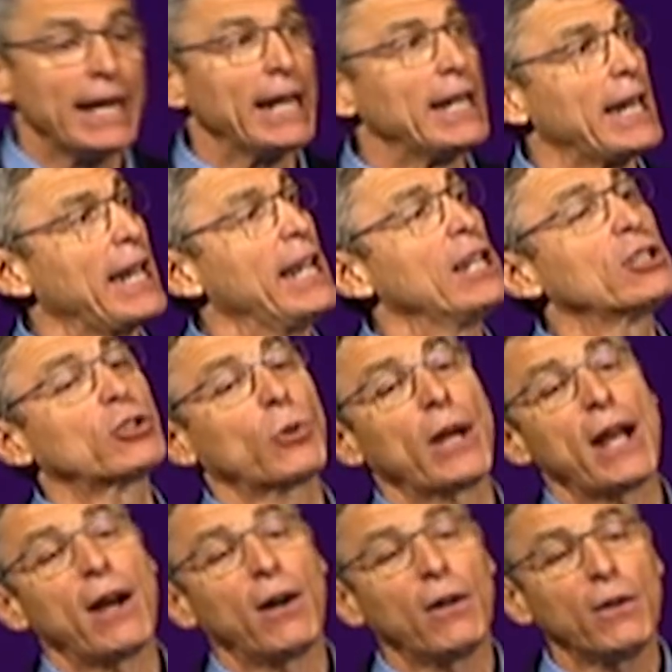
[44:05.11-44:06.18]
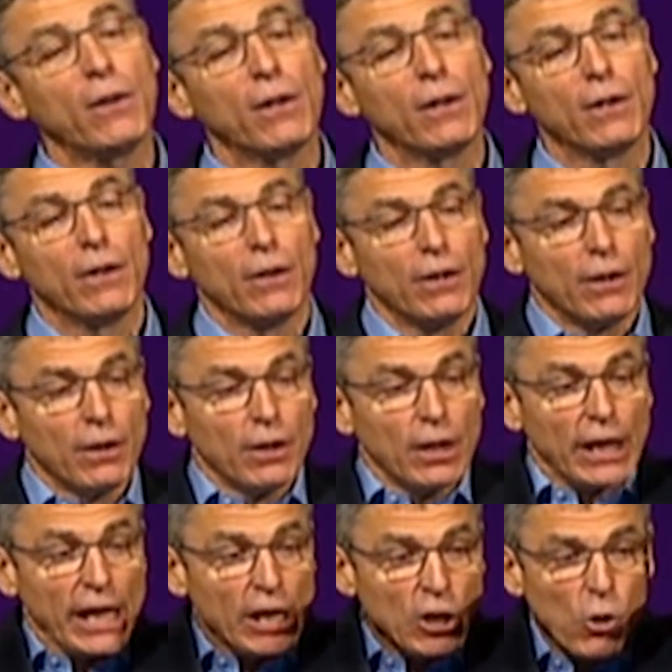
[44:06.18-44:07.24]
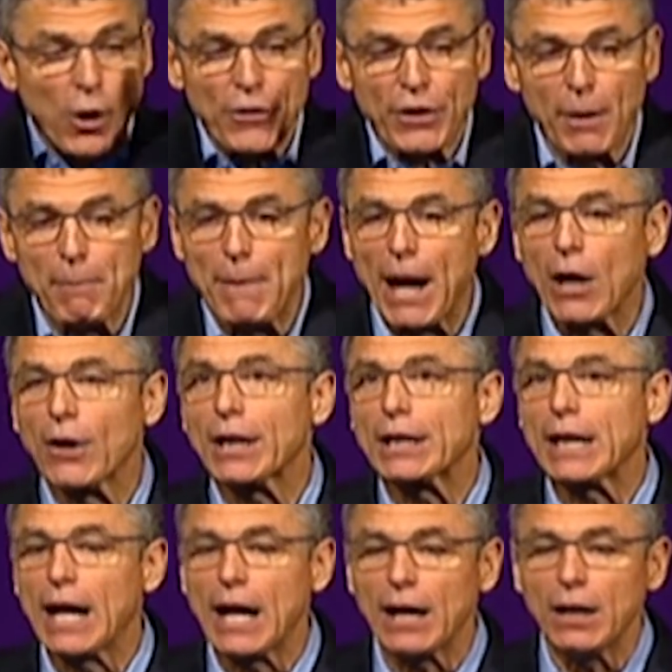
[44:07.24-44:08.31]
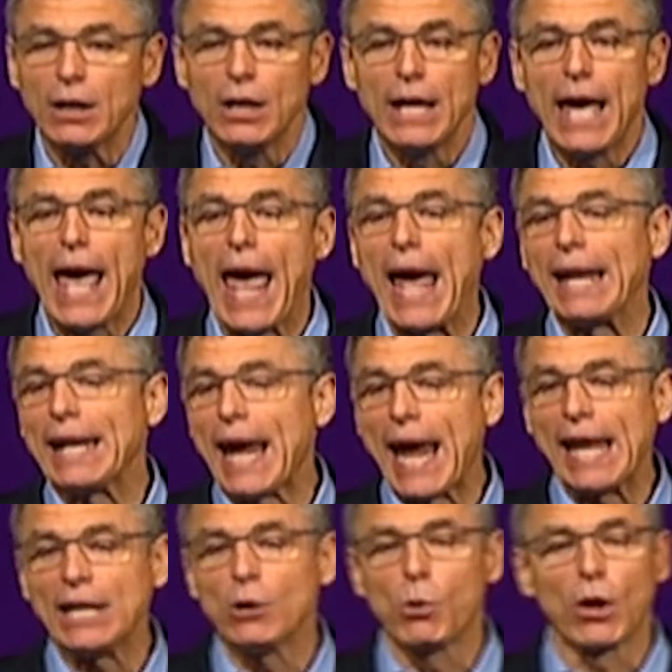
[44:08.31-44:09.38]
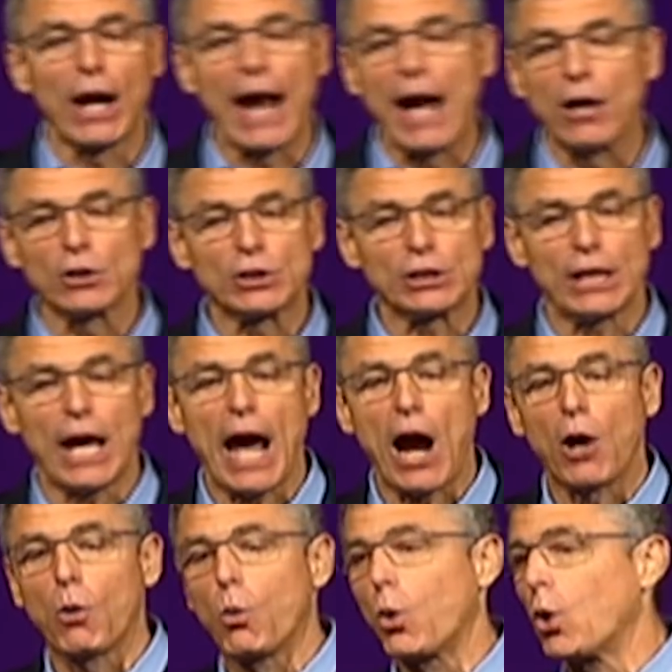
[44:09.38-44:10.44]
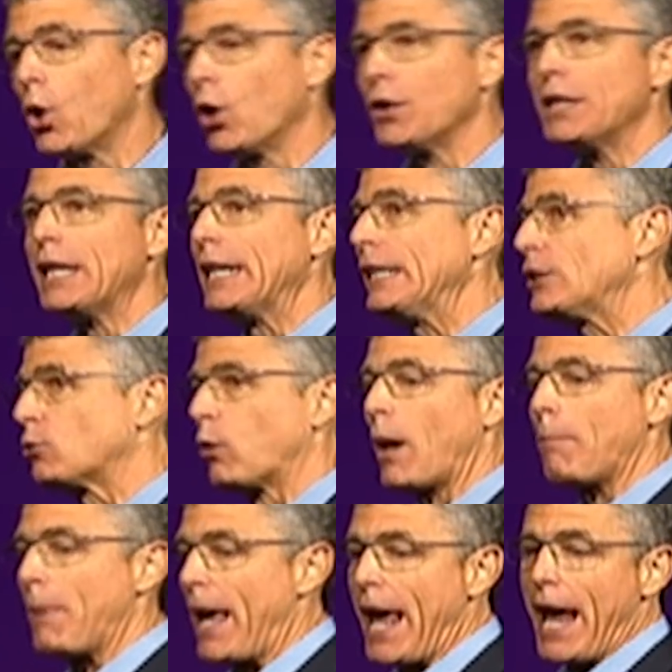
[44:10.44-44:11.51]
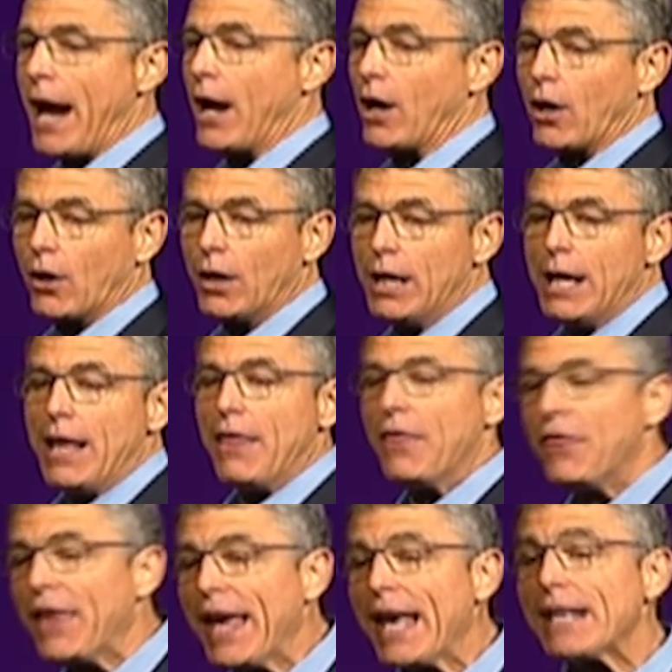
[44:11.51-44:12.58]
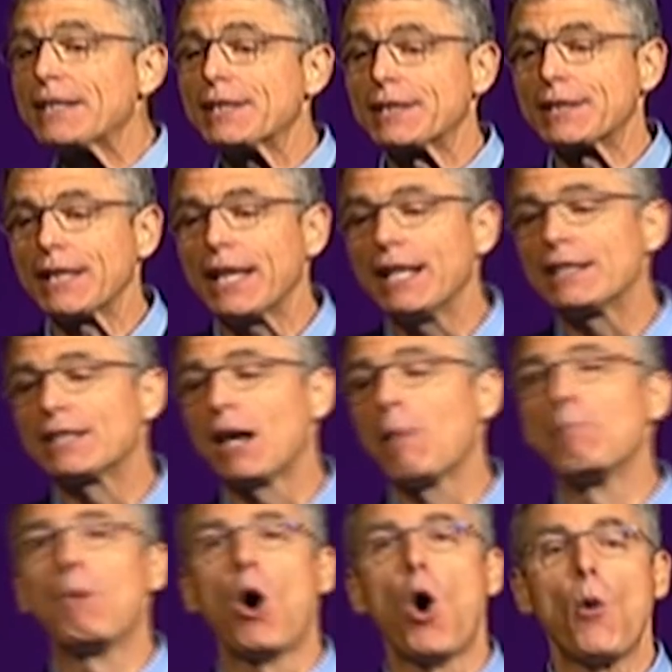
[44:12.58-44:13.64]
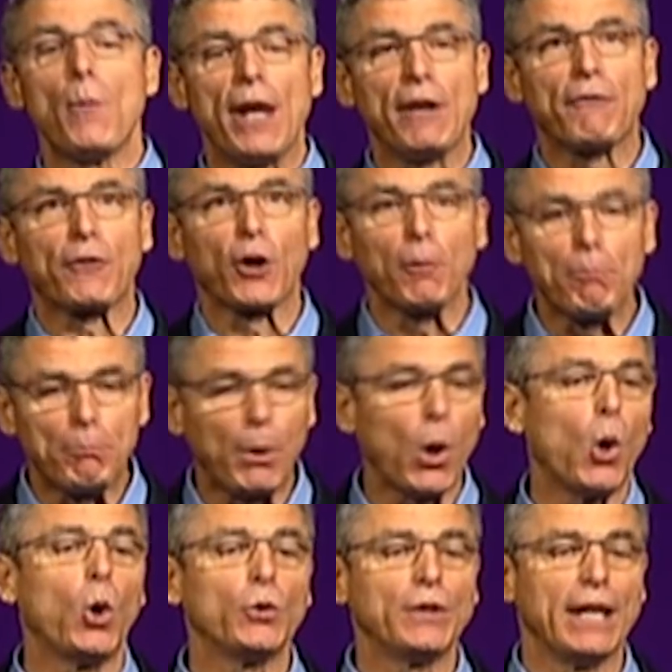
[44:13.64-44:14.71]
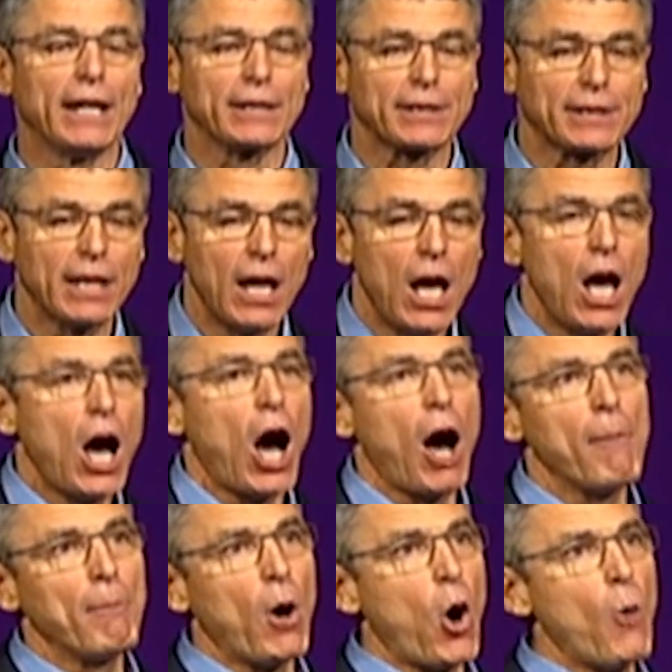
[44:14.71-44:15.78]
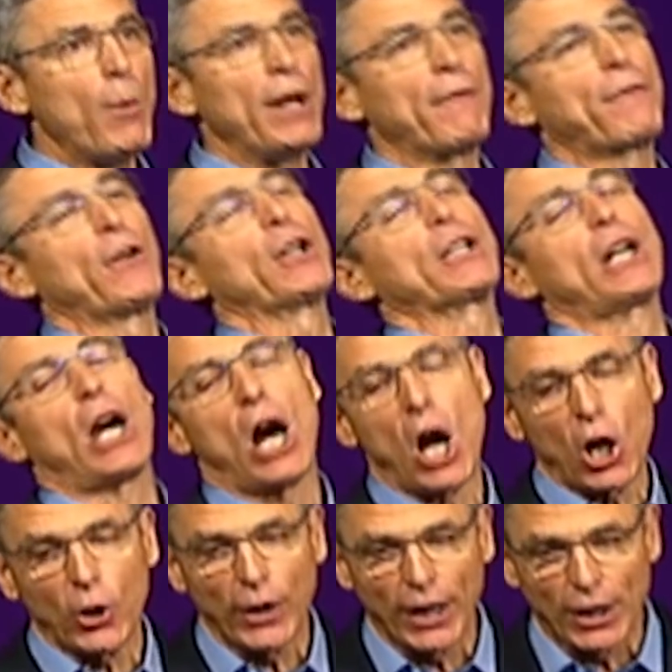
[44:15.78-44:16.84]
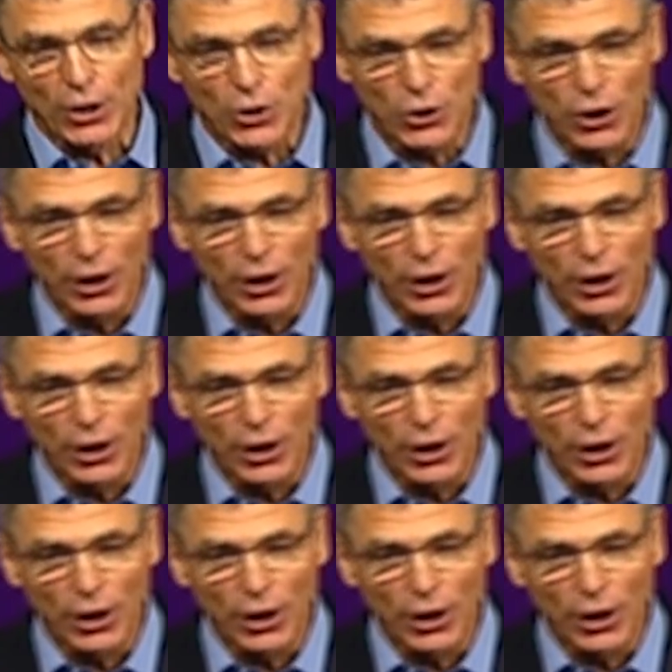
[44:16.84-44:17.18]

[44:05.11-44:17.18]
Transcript: in Israel, in North America, and anywhere else our world needs repair. This is a moment for boldness, a moment for courage.